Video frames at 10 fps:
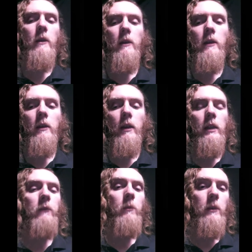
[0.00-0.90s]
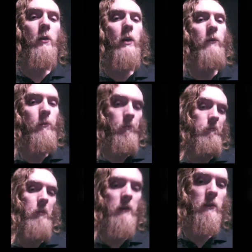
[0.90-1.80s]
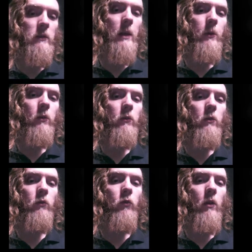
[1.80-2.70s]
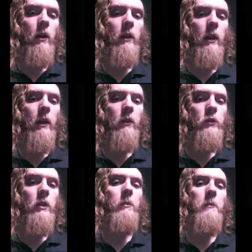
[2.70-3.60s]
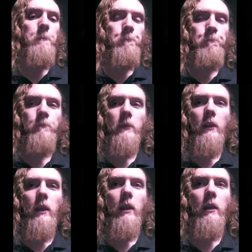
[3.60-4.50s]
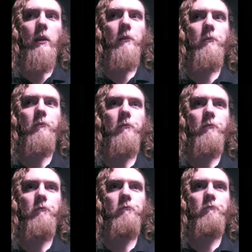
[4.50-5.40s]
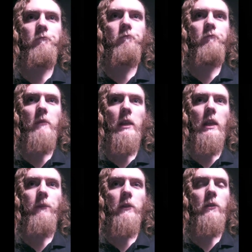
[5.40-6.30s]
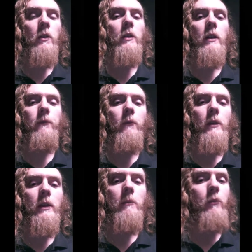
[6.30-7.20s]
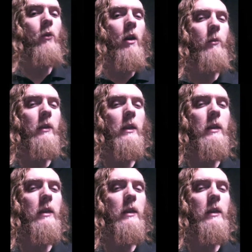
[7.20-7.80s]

And then from there we have a basic demo to try and ship, and if it's good enough, we can probably